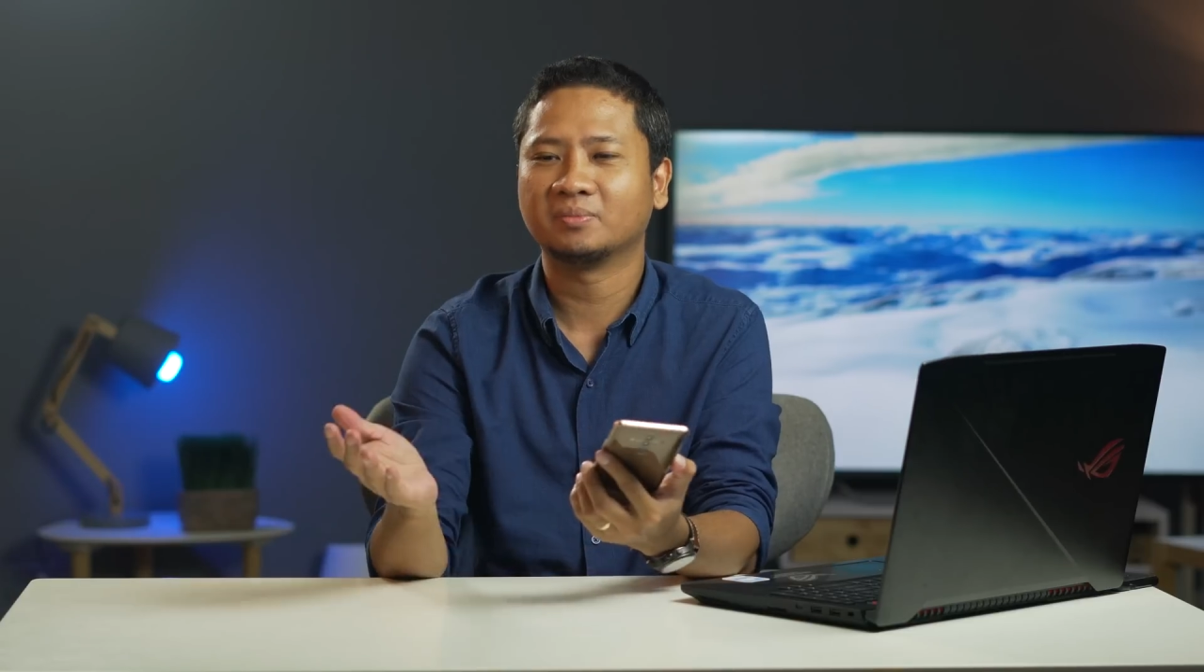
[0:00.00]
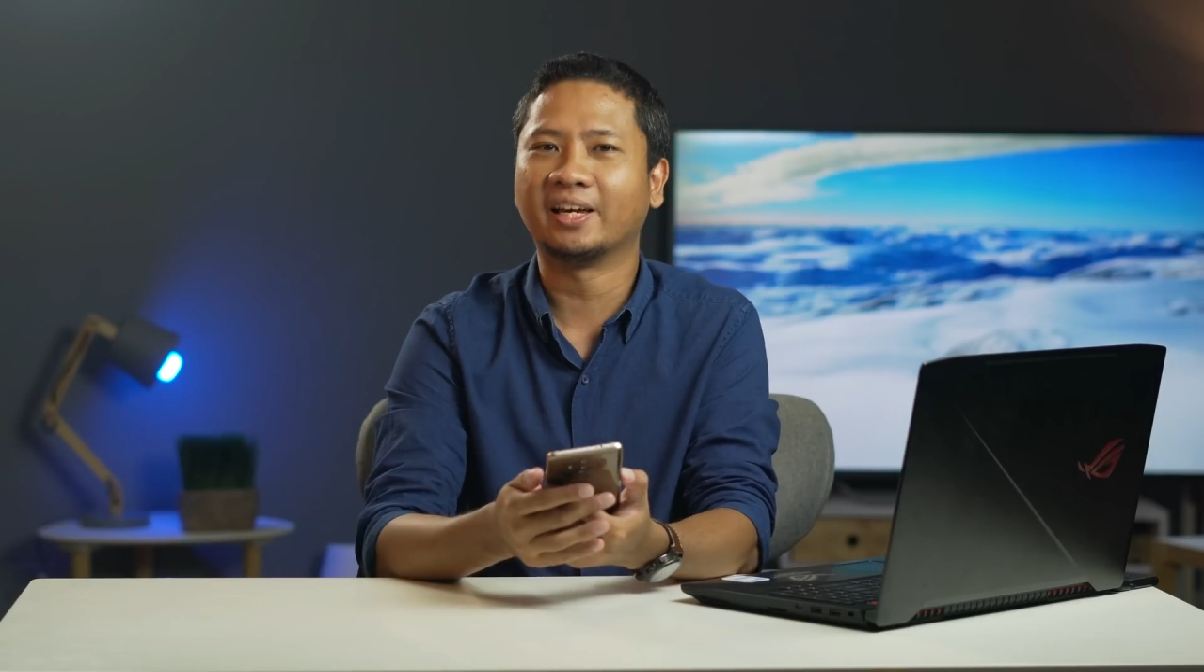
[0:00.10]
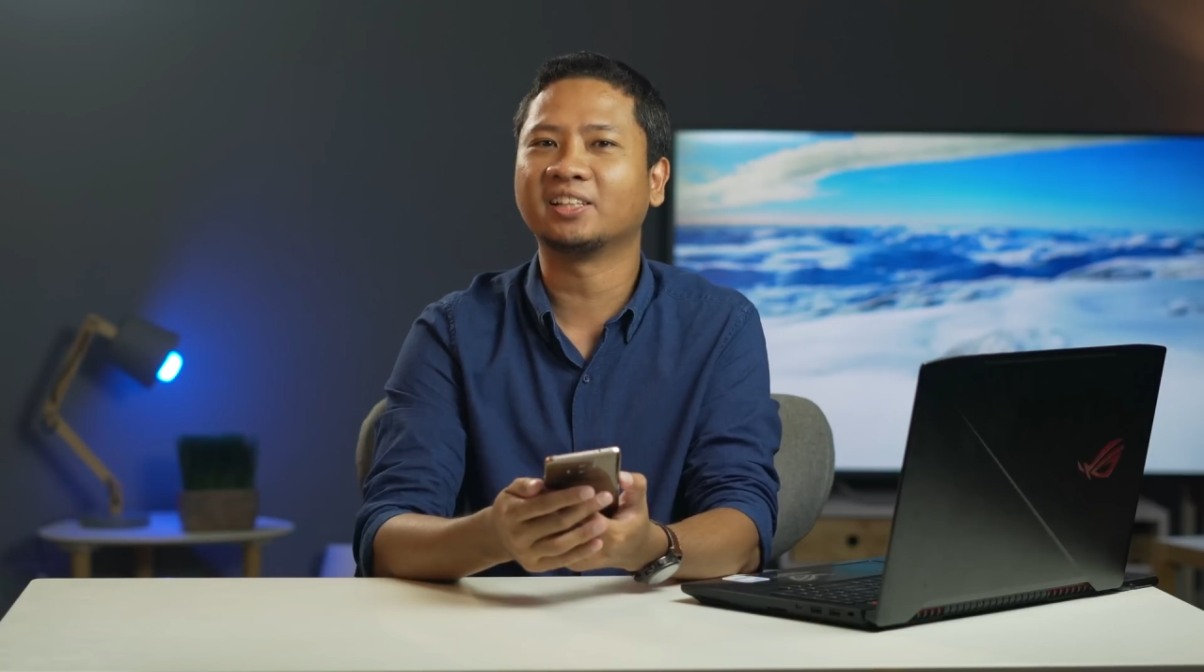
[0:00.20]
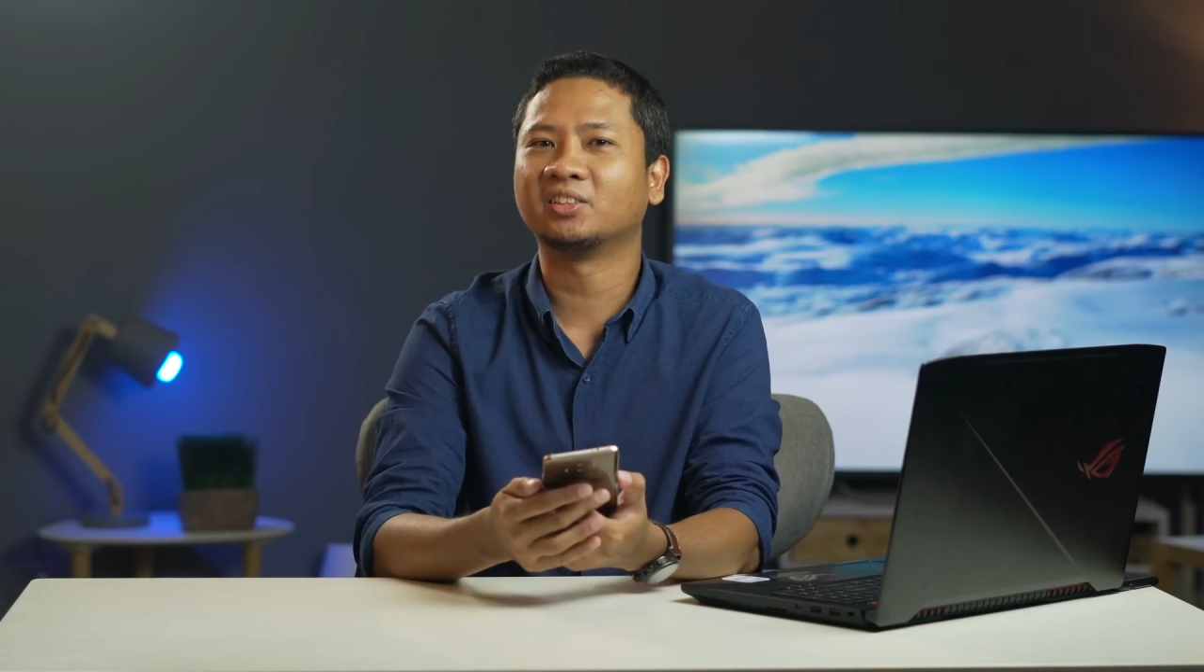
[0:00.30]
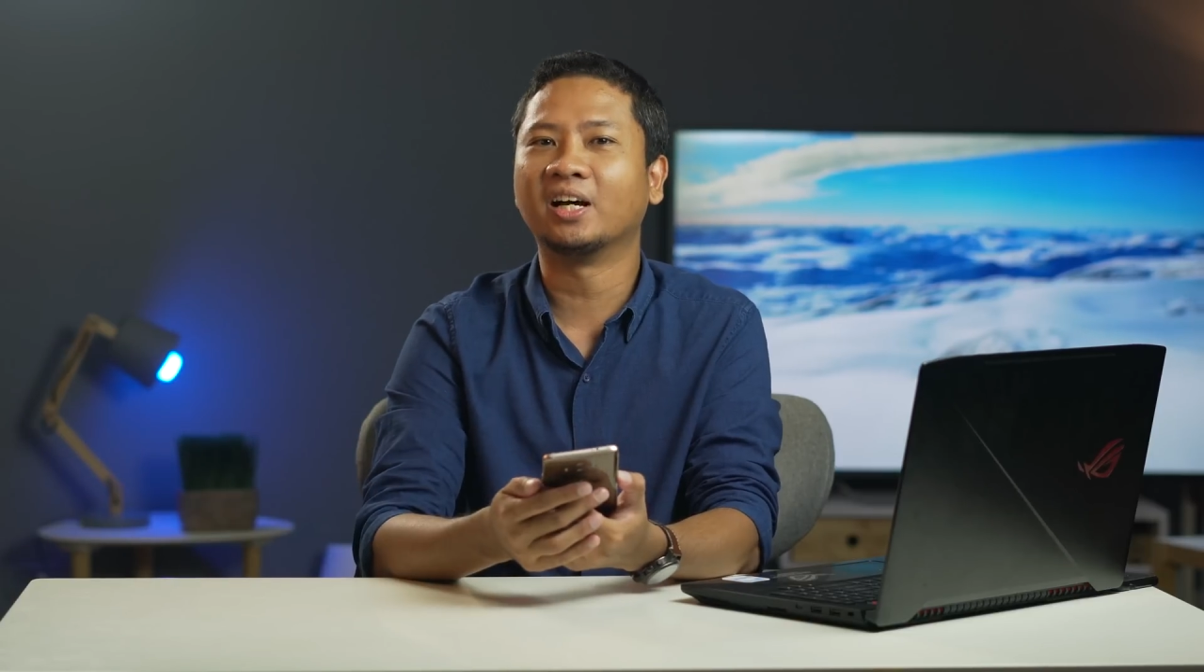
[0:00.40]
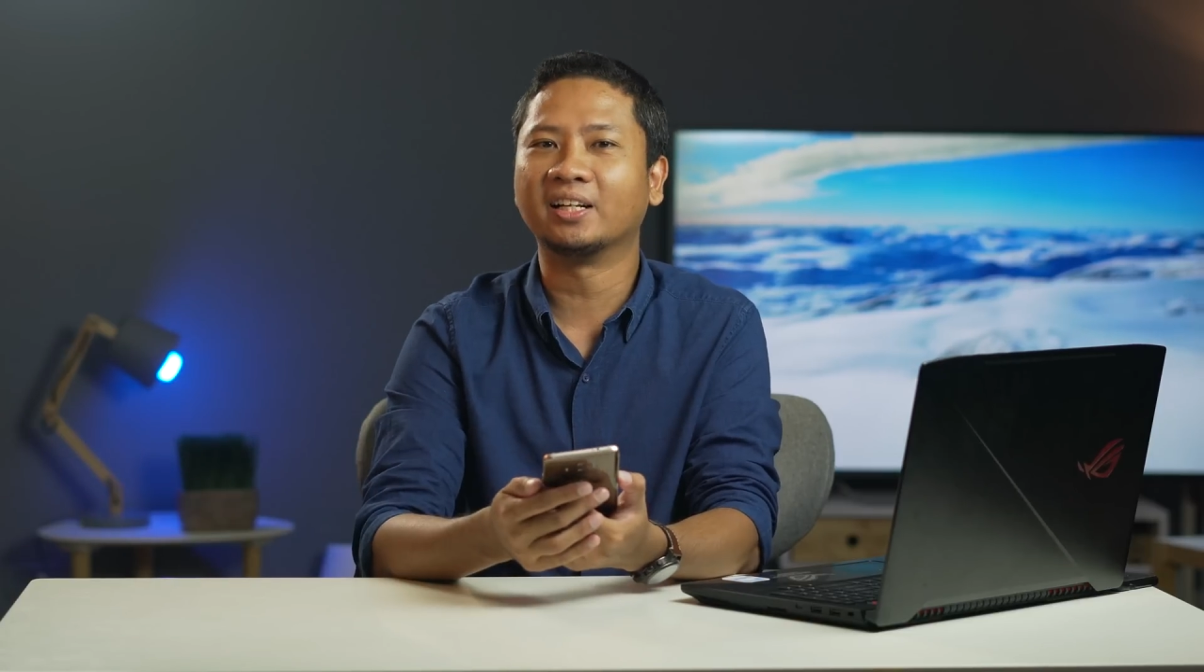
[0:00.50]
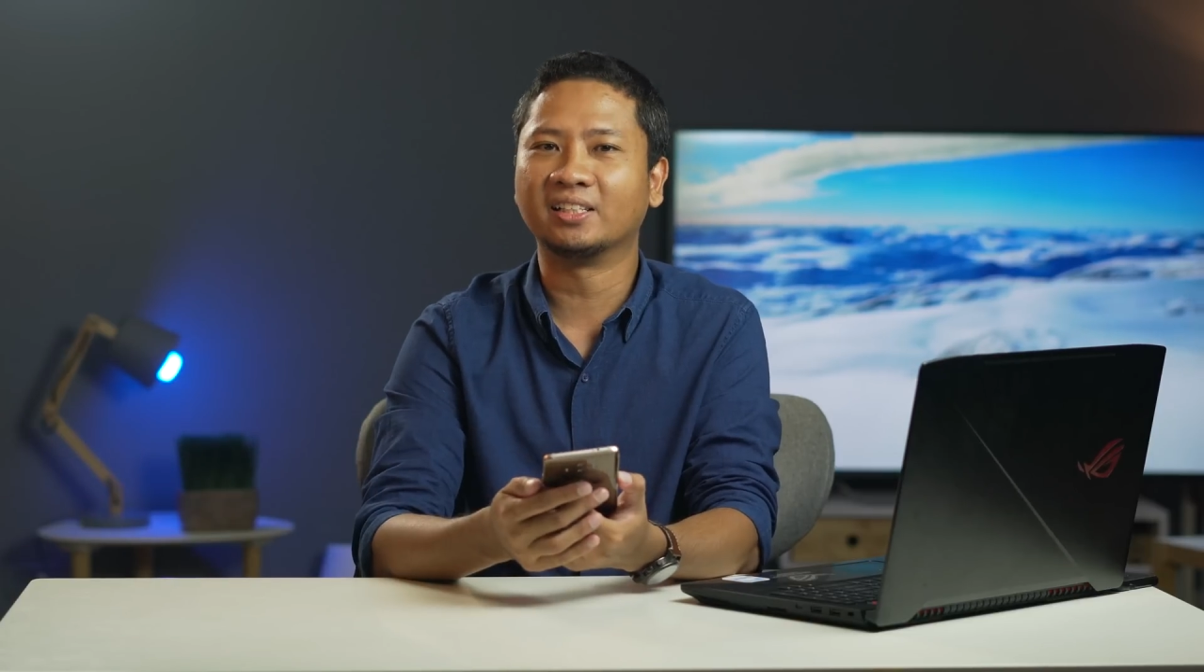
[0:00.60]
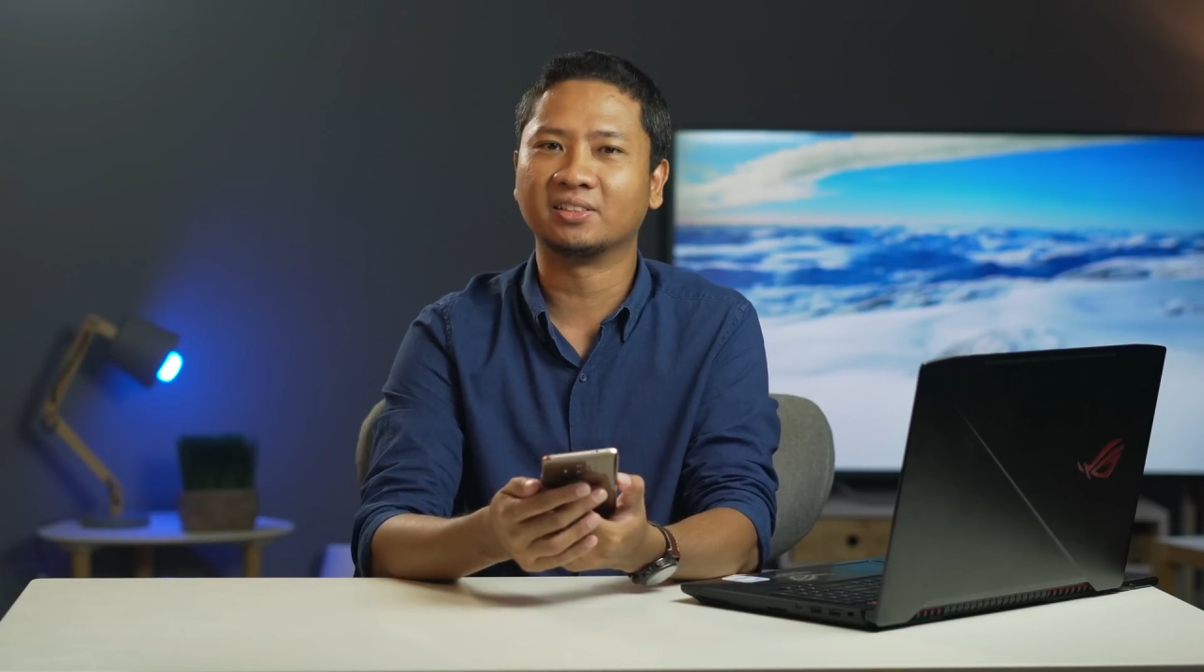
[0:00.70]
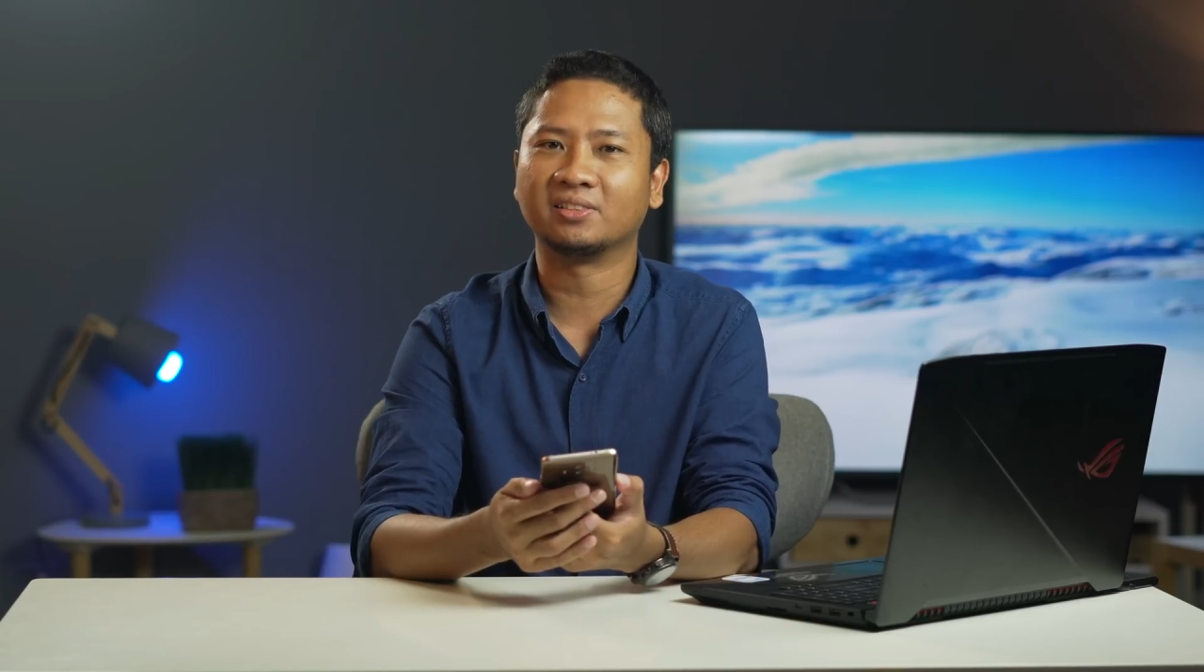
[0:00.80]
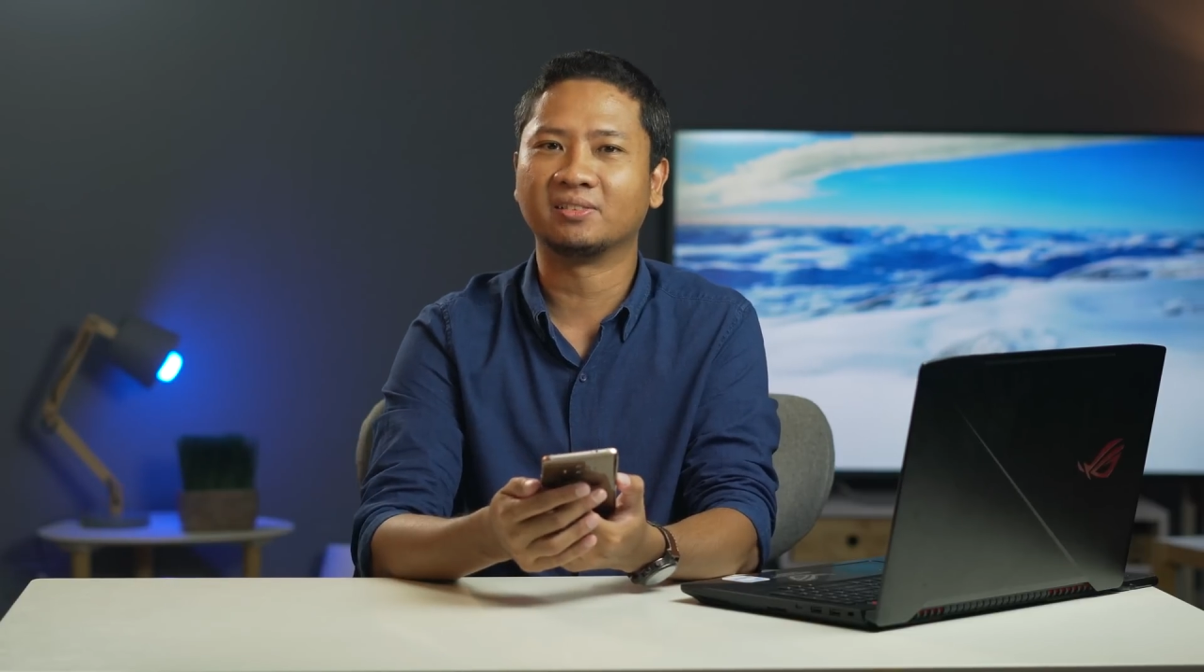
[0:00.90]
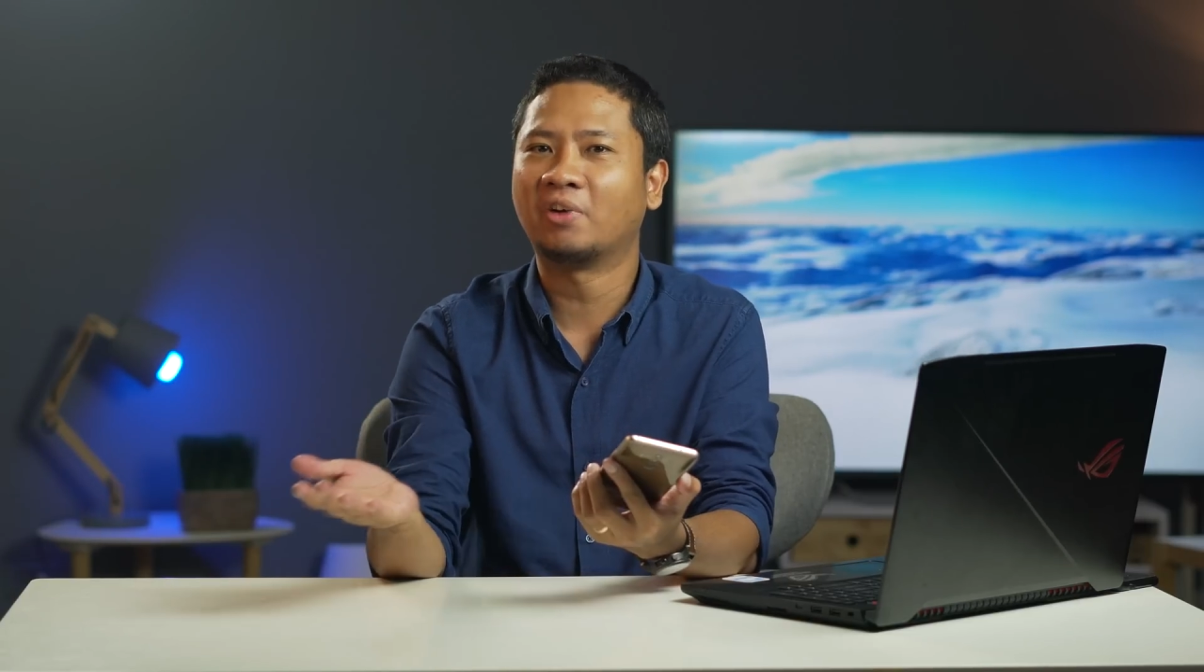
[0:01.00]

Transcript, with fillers: get it done in